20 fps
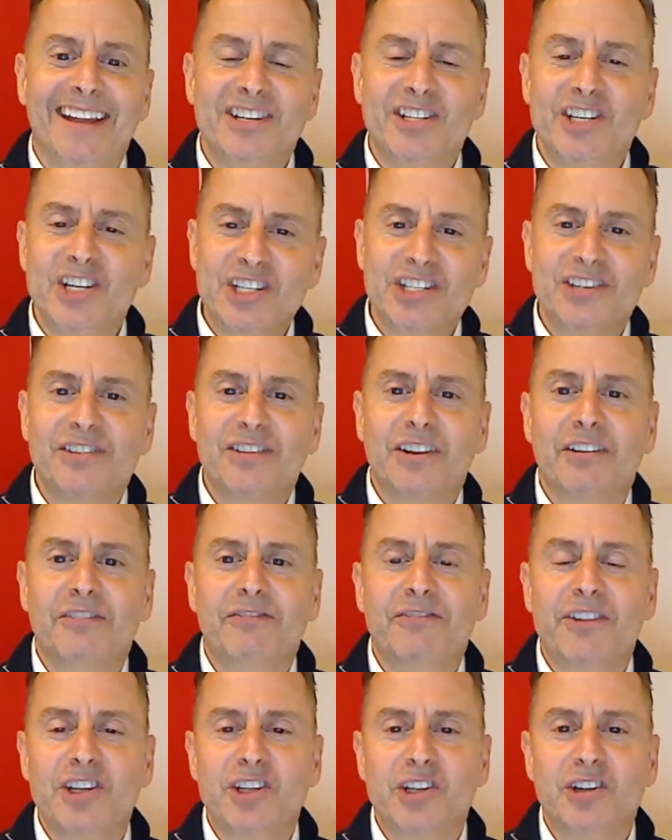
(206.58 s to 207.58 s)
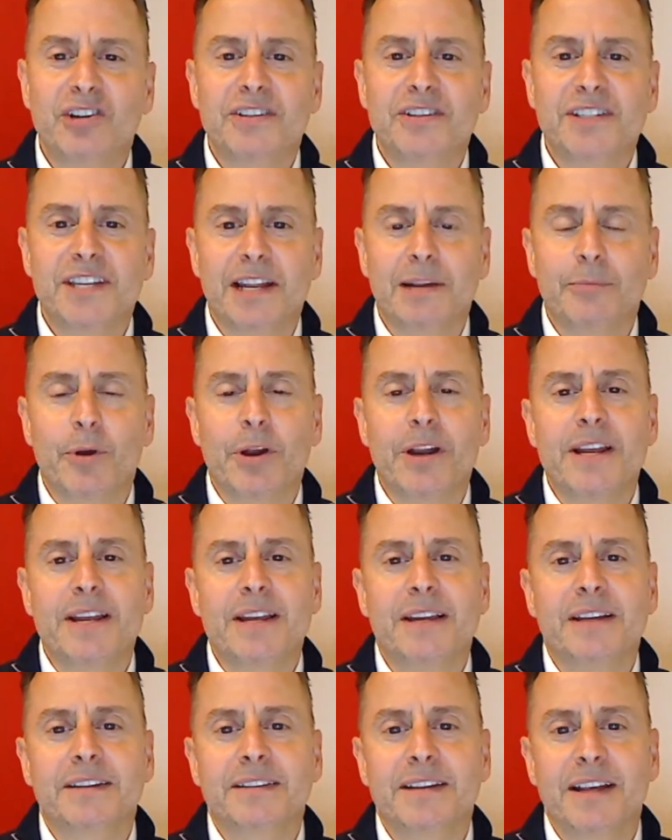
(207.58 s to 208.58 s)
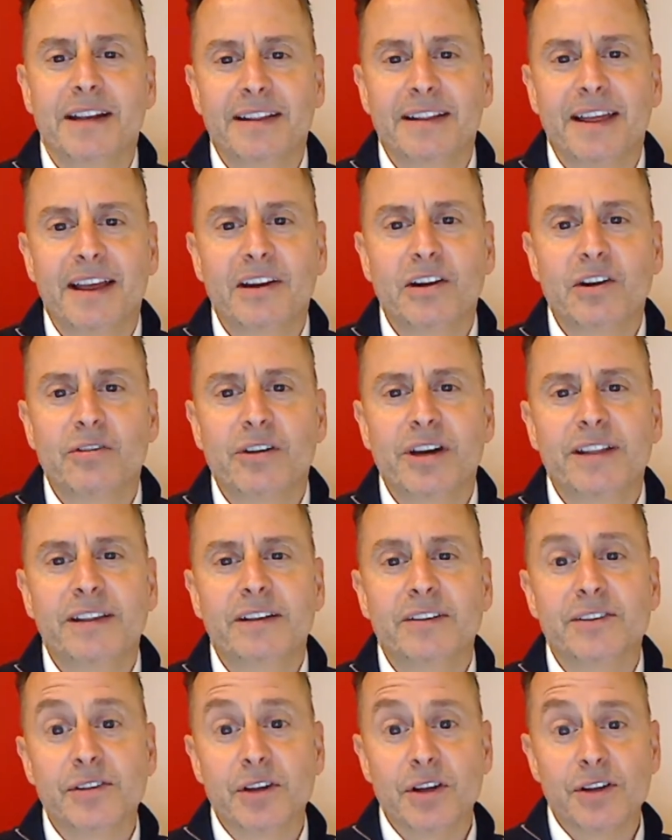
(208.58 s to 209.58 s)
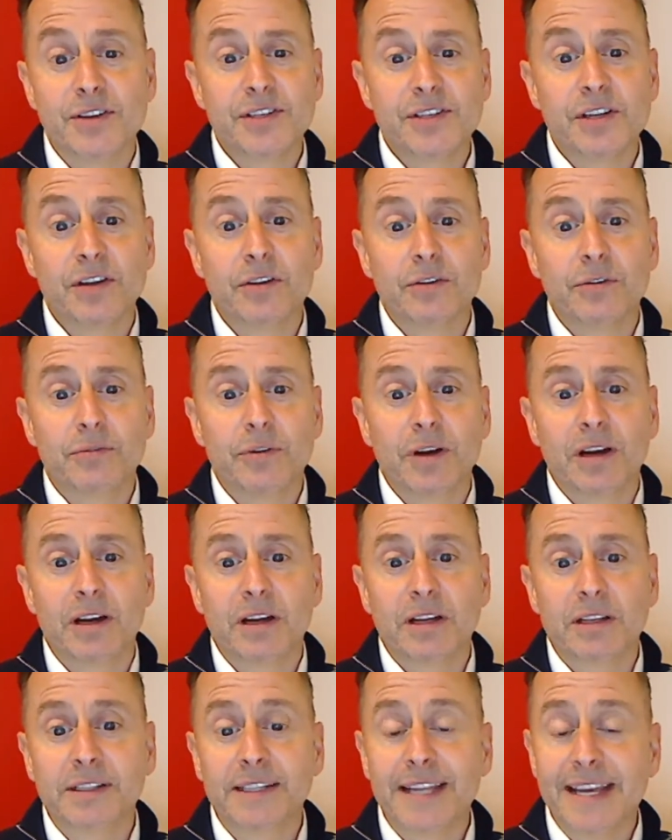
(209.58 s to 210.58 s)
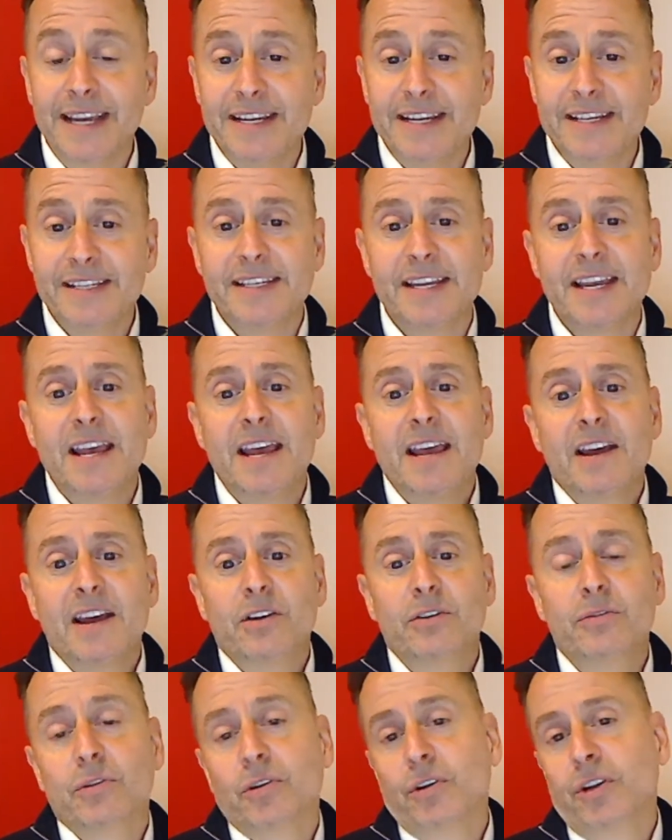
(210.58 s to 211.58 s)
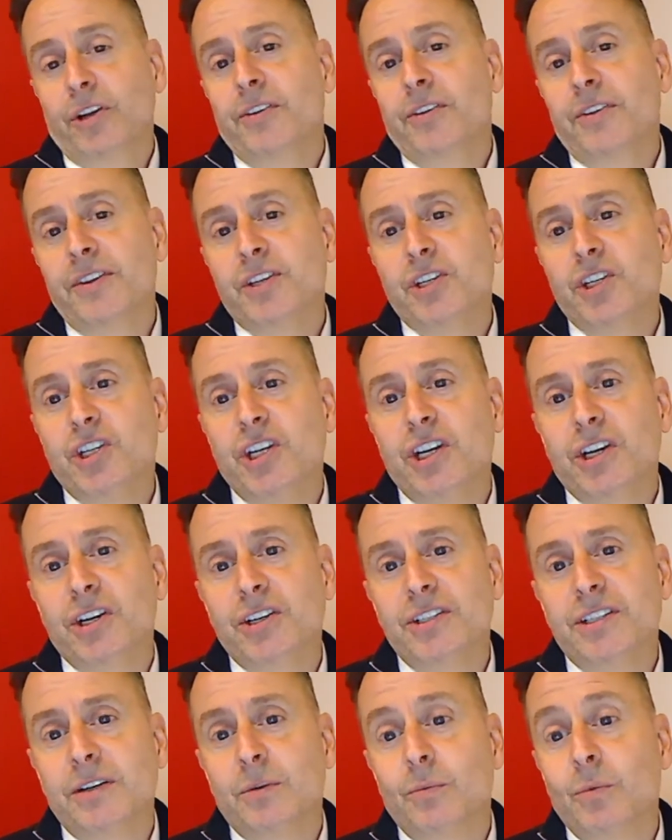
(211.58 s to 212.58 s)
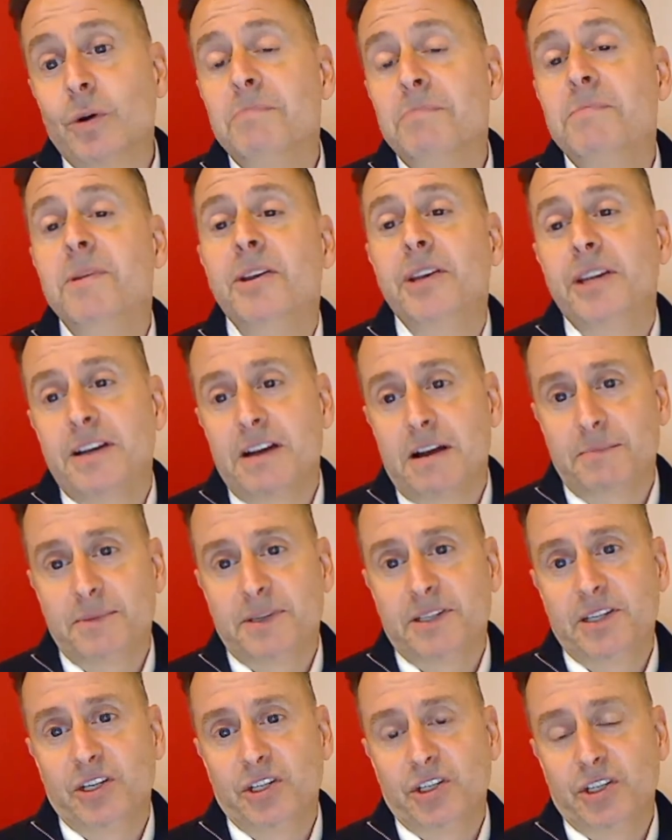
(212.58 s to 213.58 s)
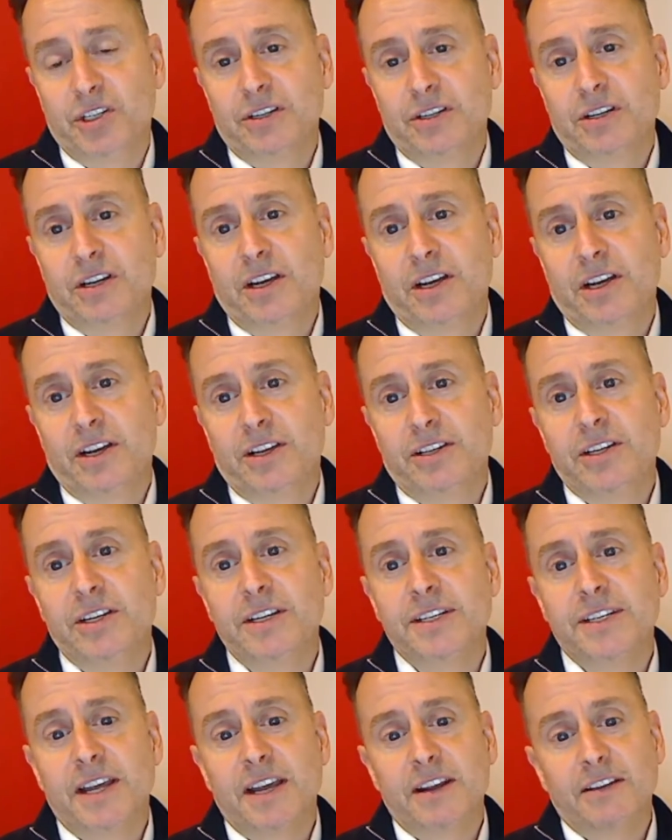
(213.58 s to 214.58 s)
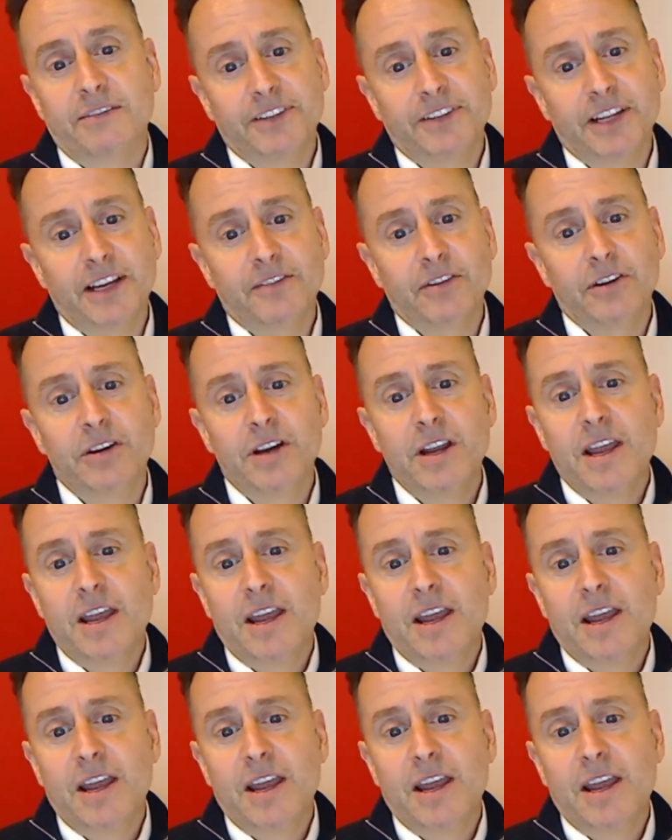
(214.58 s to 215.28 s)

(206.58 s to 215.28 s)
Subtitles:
she's featured, celebrating in getting that going. There's also Lay's, who earlier this year did a 1 million competition to design a flavor.